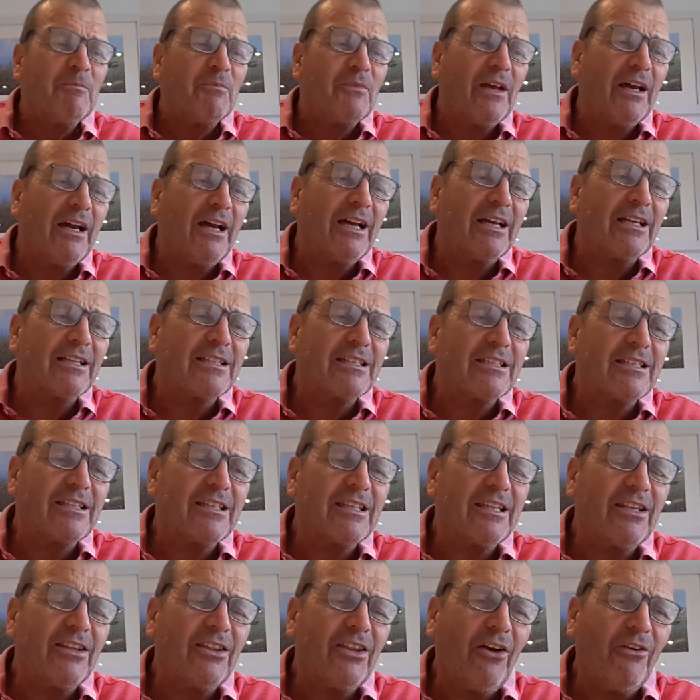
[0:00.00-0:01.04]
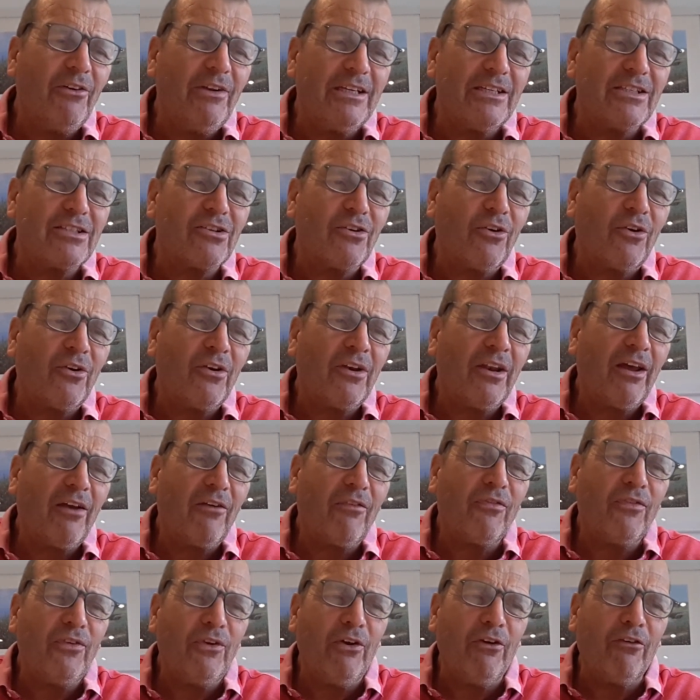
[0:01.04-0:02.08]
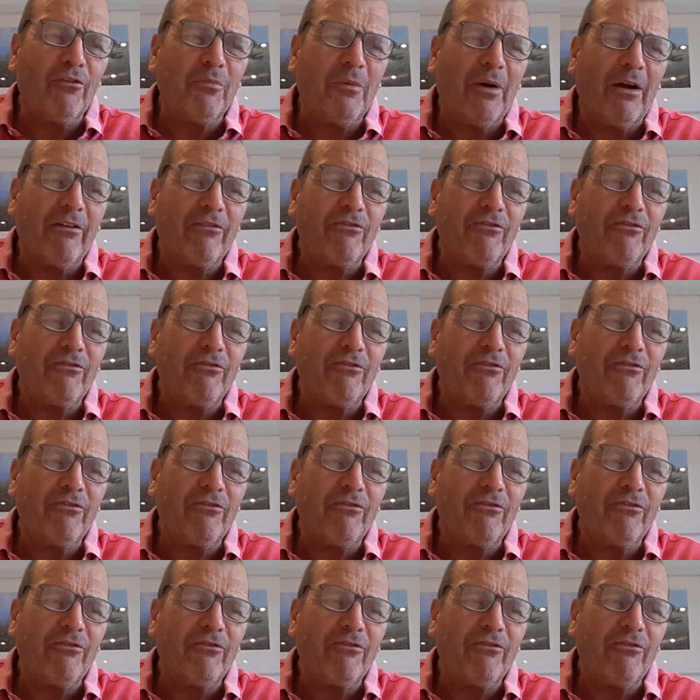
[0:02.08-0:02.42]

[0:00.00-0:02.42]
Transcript: Noticed on a few of my